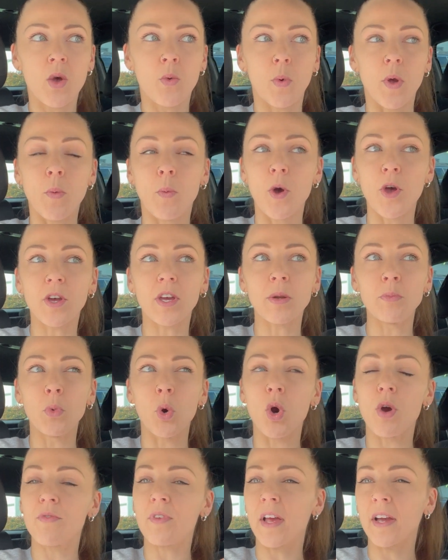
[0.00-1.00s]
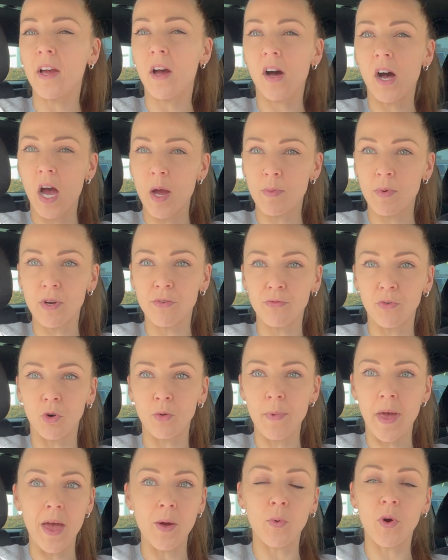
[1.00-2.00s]
We work in more of like a hybrid
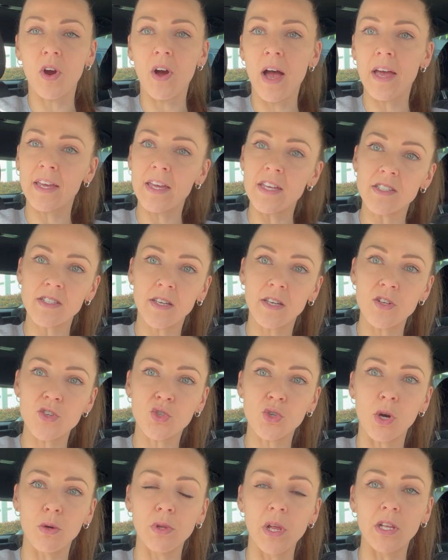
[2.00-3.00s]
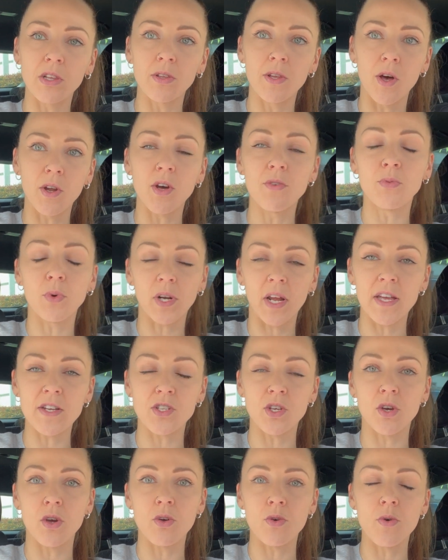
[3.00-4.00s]
format where I get to control a lot of what I
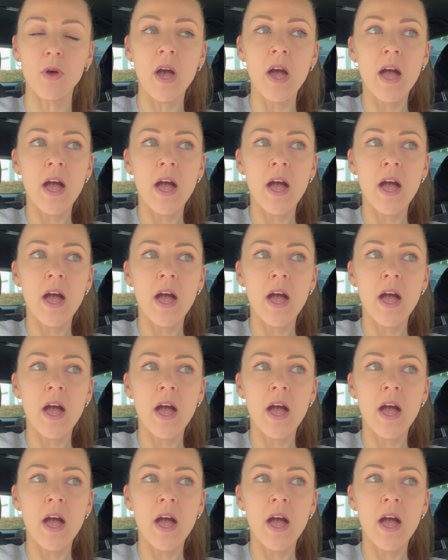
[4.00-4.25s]
do.